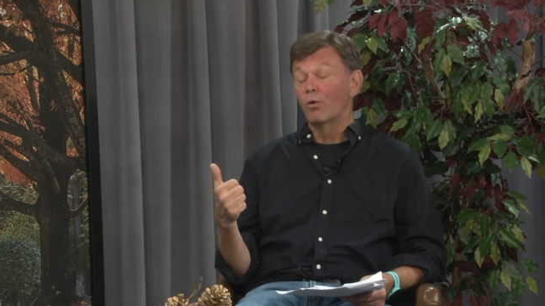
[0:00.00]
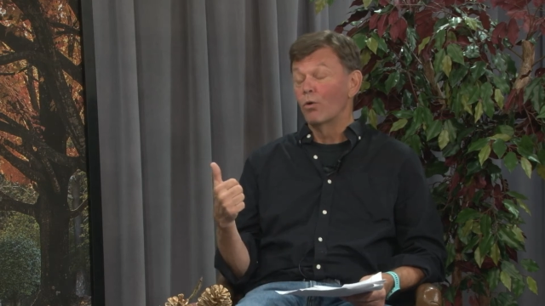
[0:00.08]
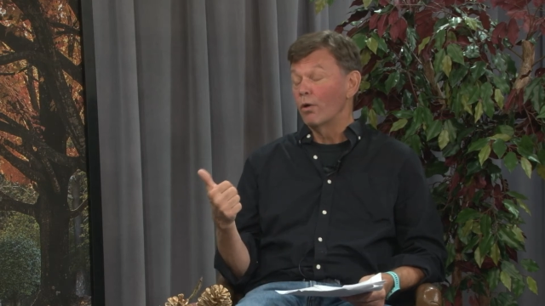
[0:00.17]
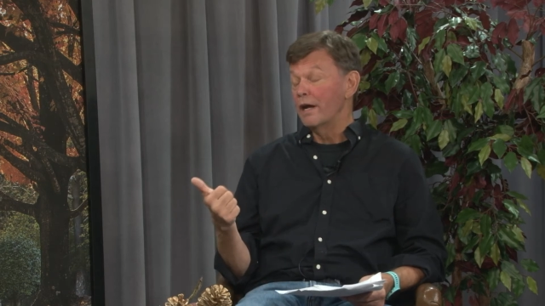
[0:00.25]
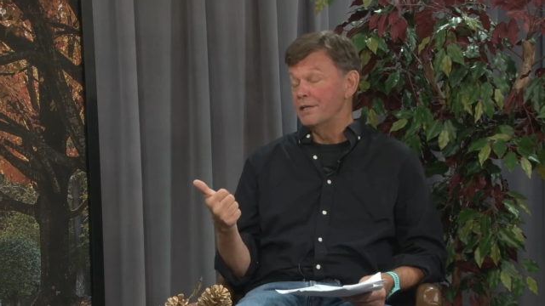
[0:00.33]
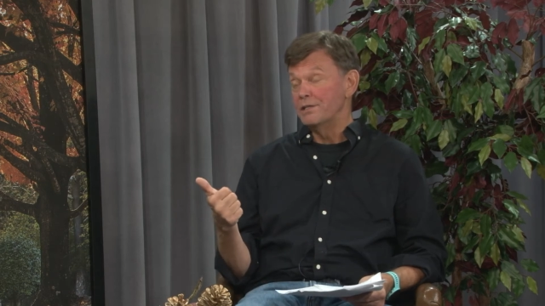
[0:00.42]

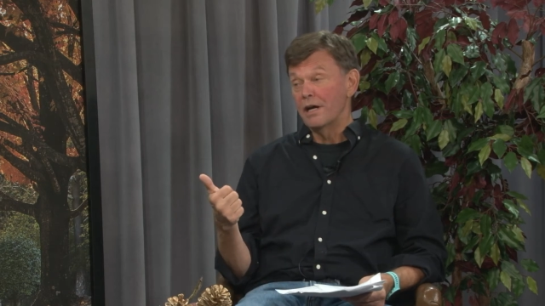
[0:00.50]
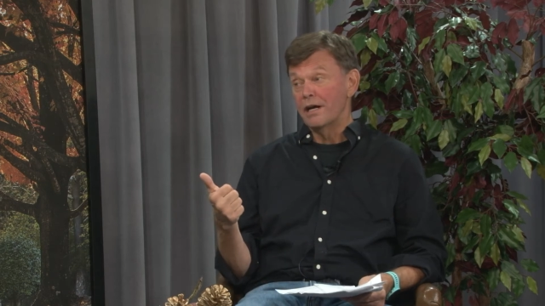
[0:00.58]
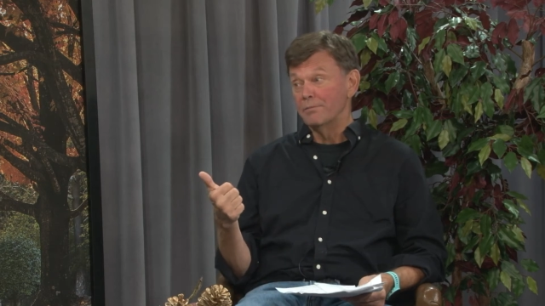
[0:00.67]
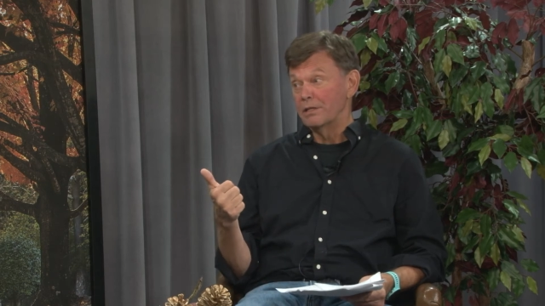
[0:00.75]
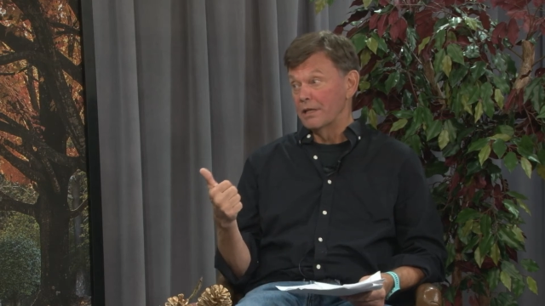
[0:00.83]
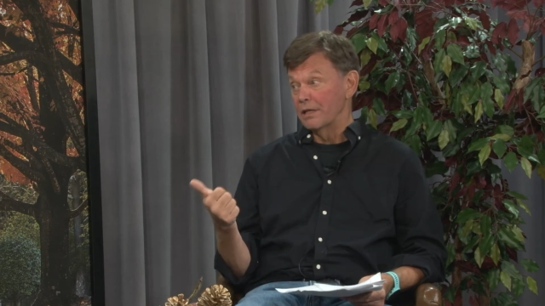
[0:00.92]
great
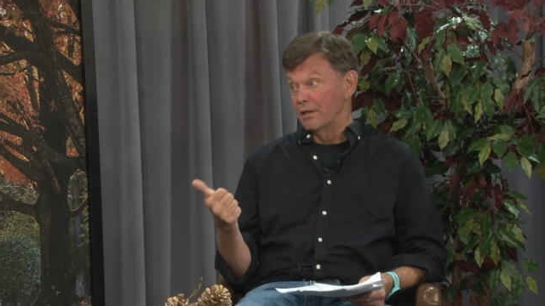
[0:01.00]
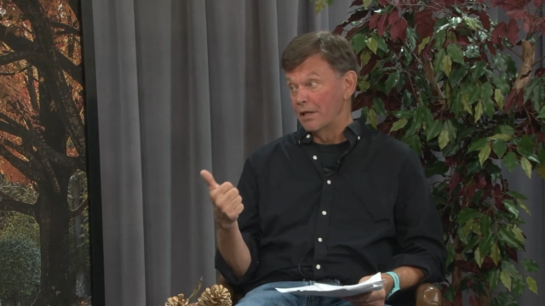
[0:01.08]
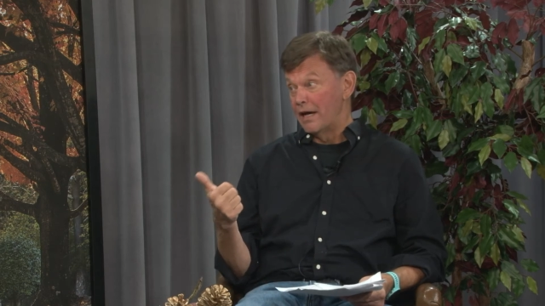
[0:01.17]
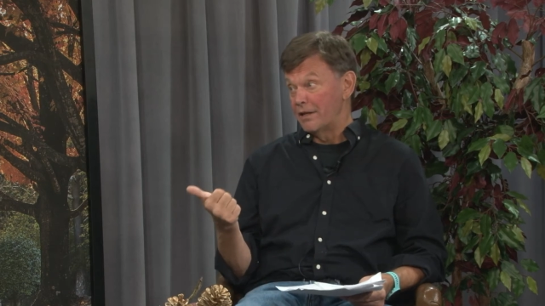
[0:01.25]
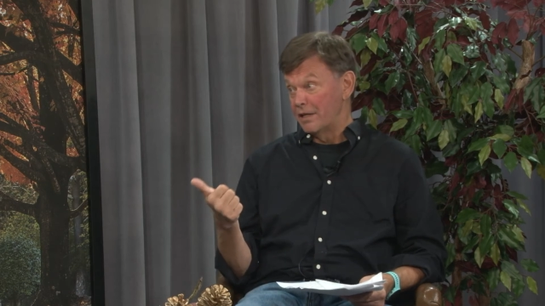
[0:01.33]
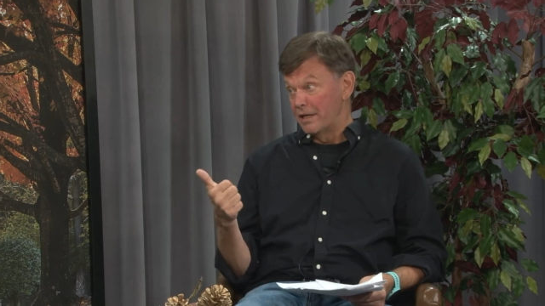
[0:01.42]
job in getting a
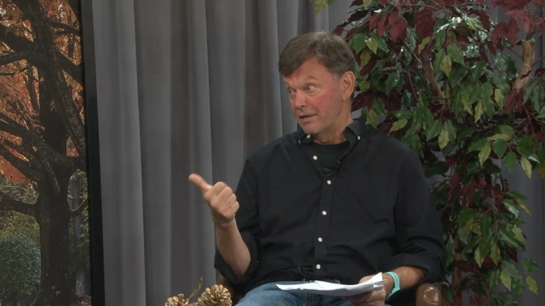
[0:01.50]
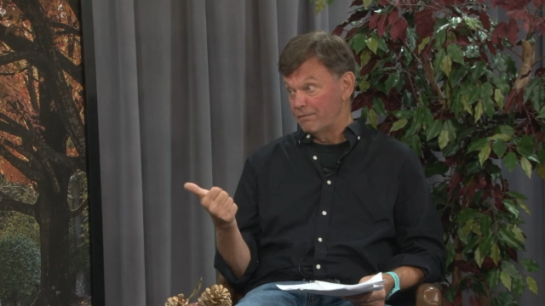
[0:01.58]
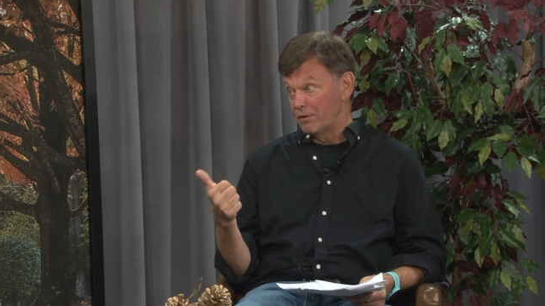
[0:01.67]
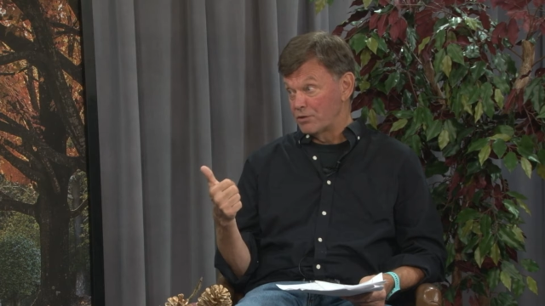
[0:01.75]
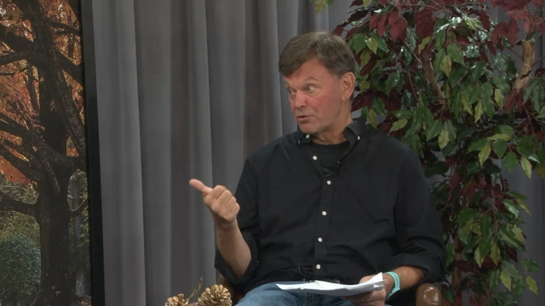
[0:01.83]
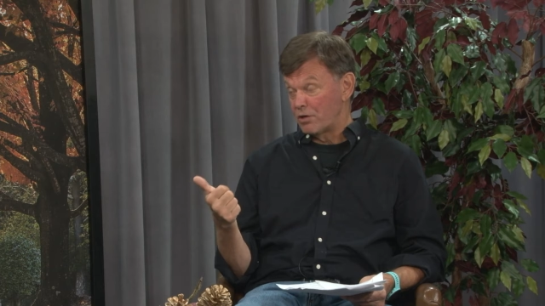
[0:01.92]
lot of the
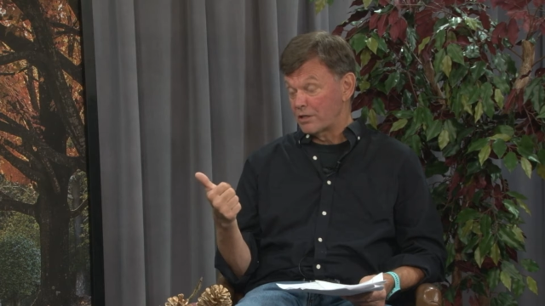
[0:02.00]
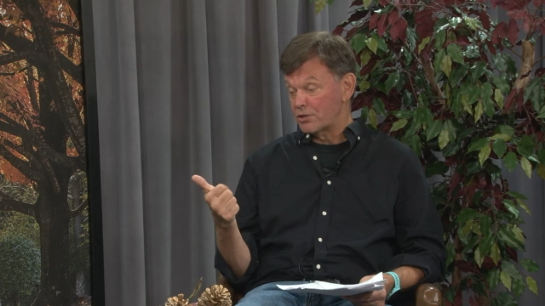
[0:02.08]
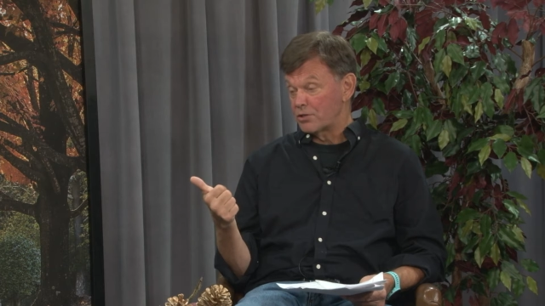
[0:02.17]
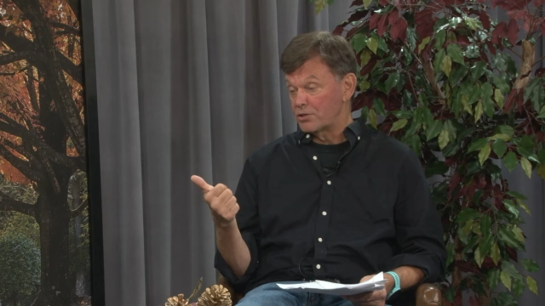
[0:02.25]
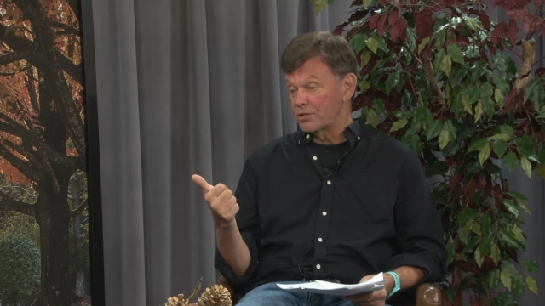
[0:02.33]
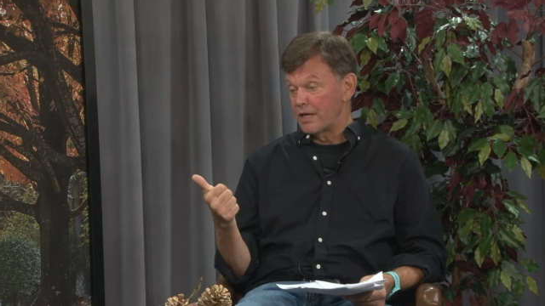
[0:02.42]

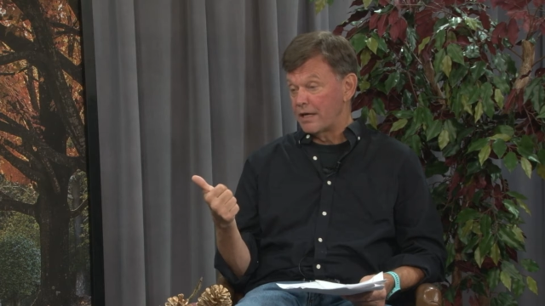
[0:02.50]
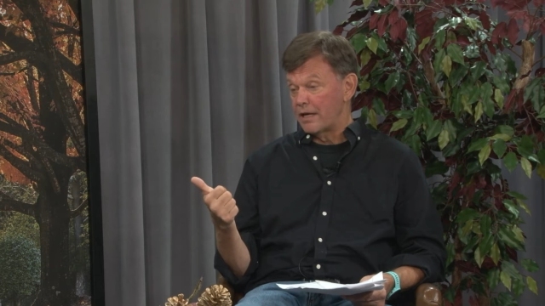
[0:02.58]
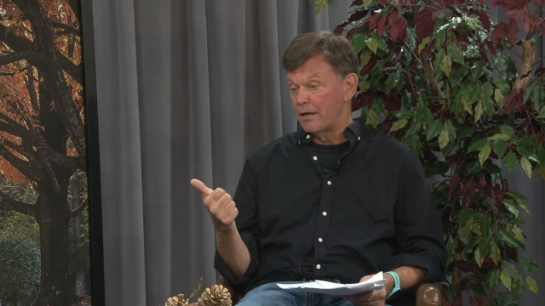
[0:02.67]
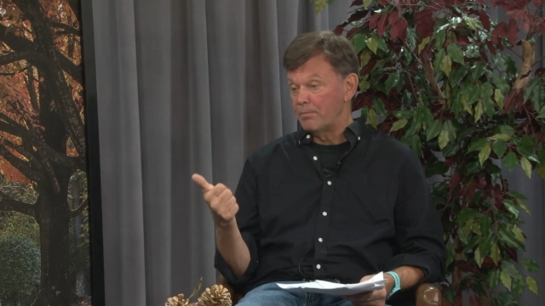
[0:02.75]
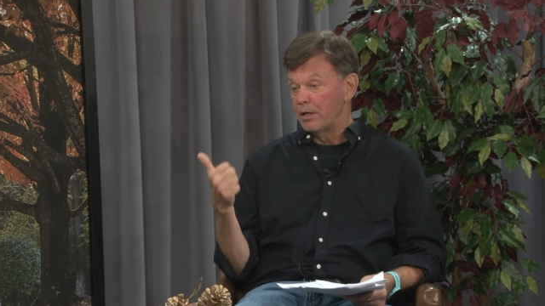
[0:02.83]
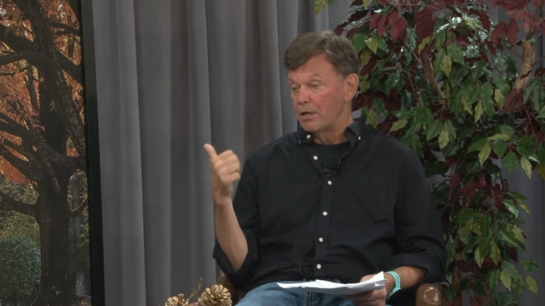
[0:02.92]
infrastructure set
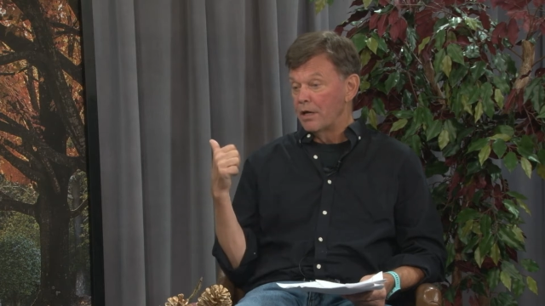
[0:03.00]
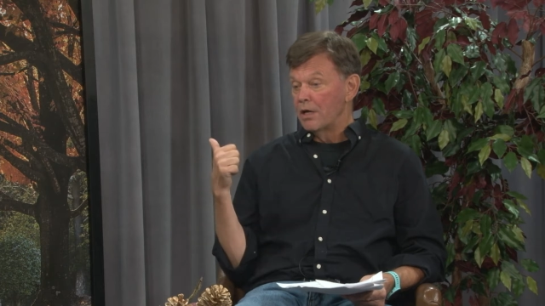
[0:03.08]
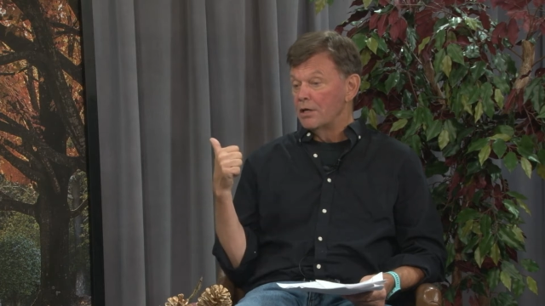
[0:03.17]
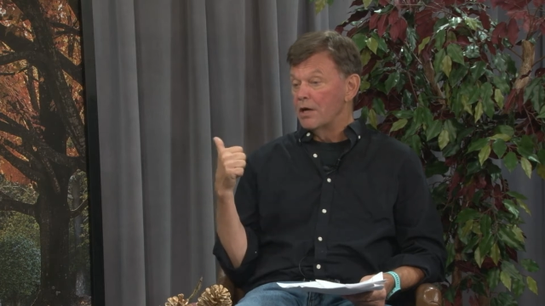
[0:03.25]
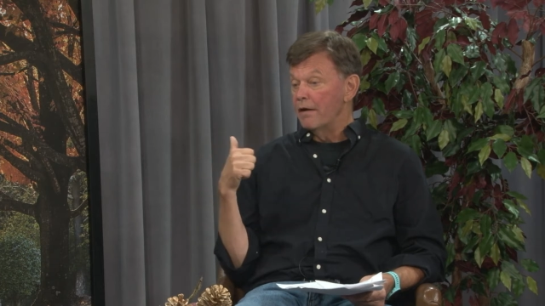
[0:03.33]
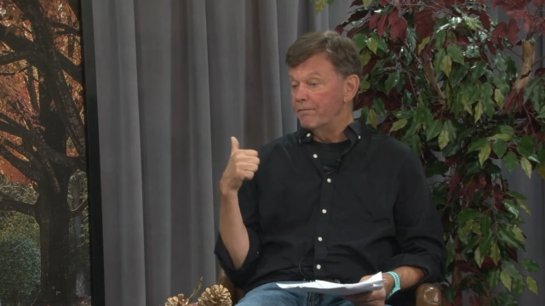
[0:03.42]
up,
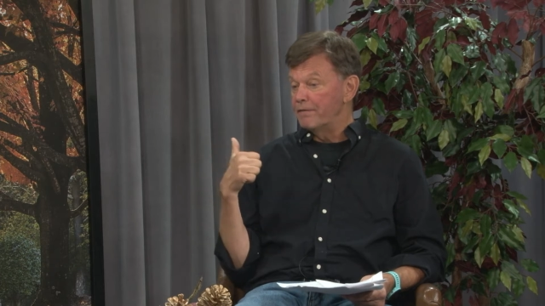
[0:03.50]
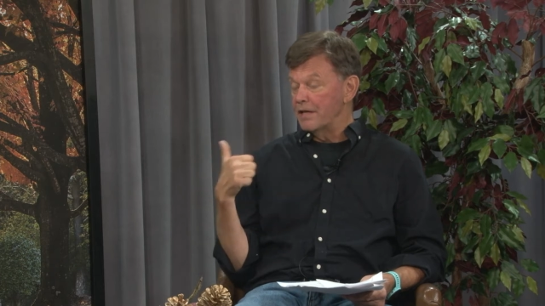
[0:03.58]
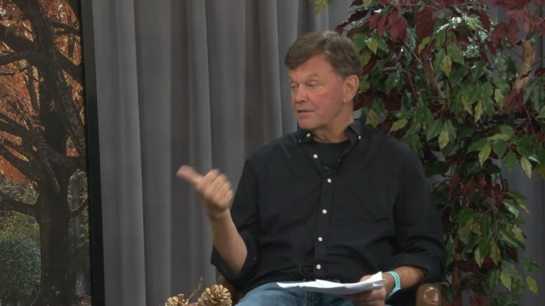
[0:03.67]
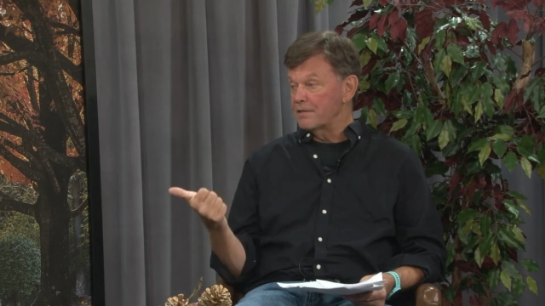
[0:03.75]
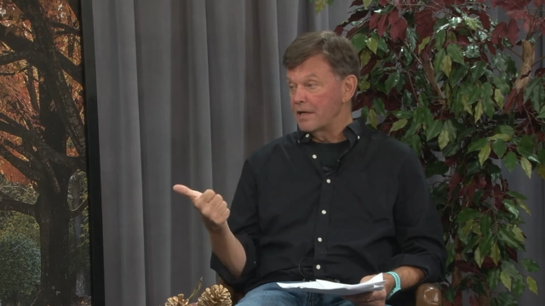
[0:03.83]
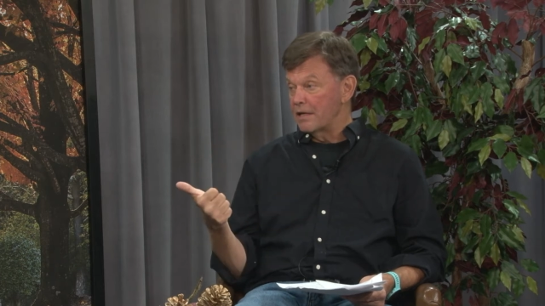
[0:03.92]
a
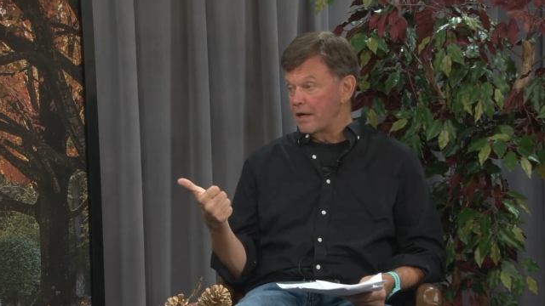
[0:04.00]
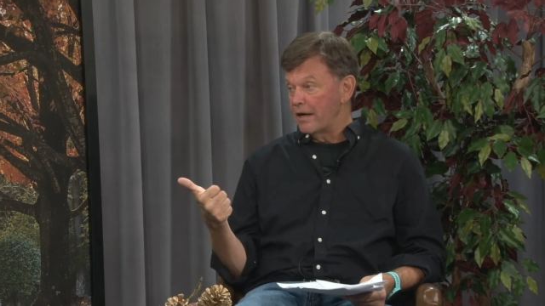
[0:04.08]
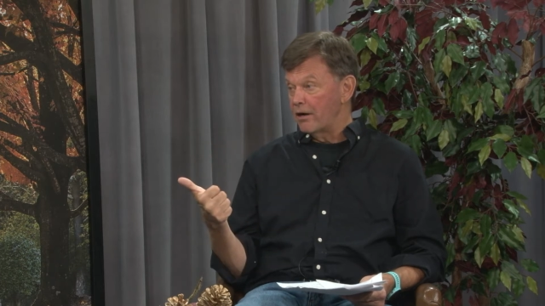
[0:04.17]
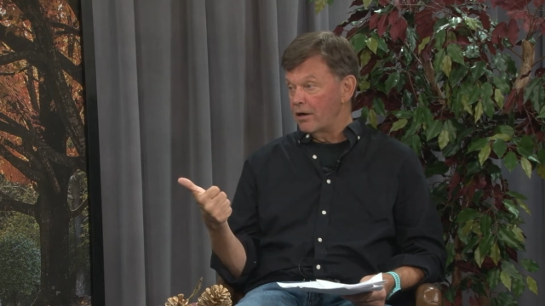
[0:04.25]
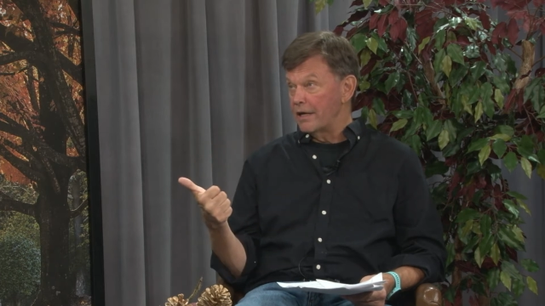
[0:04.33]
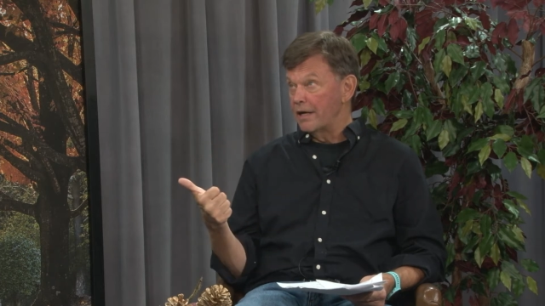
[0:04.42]
fenced-in
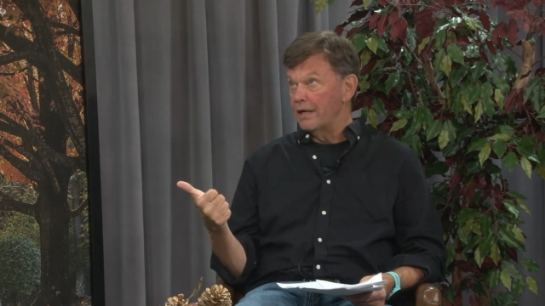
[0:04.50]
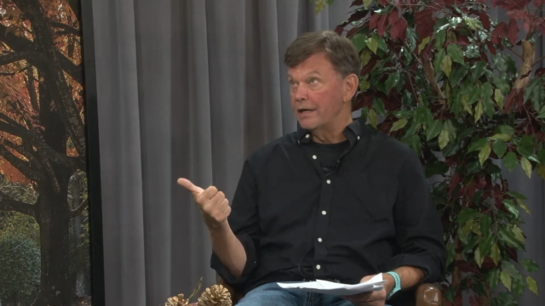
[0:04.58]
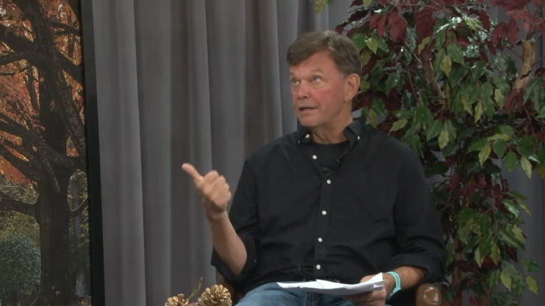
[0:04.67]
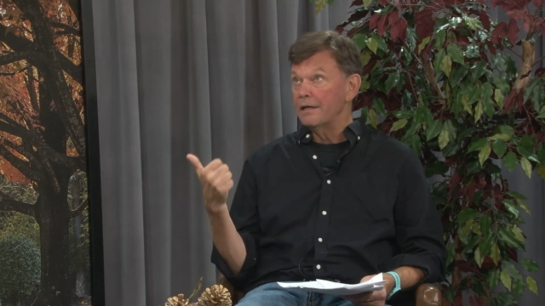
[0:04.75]
area.